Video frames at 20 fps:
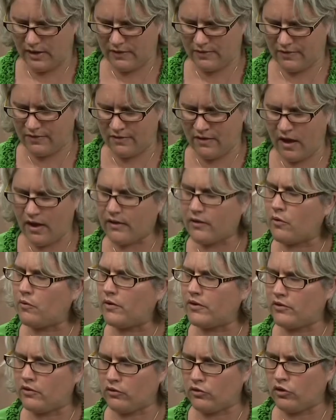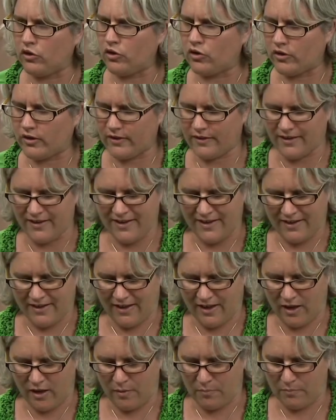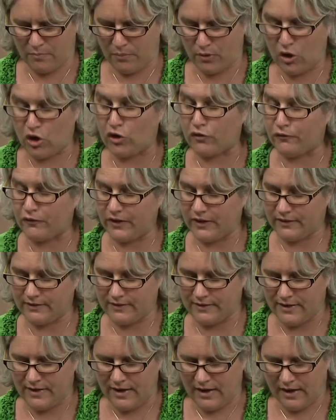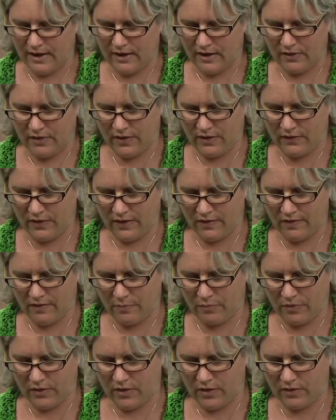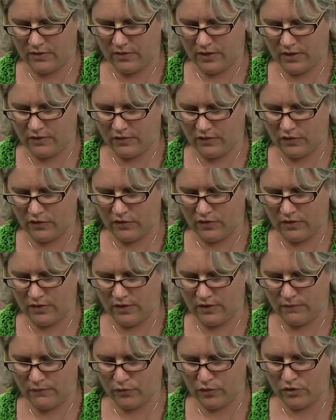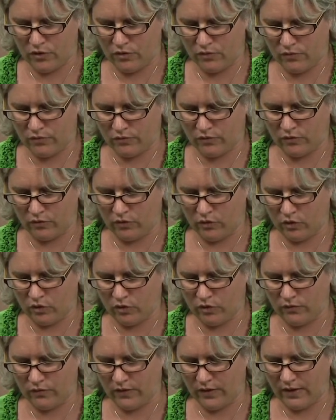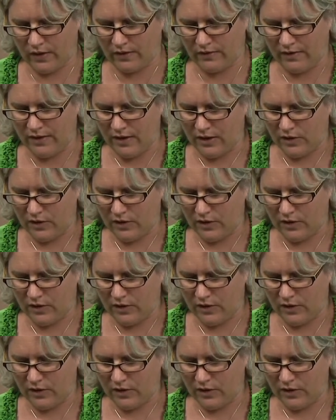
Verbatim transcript: it's not going to look um, perfect. And I think that's something that's a good thing for youth to learn that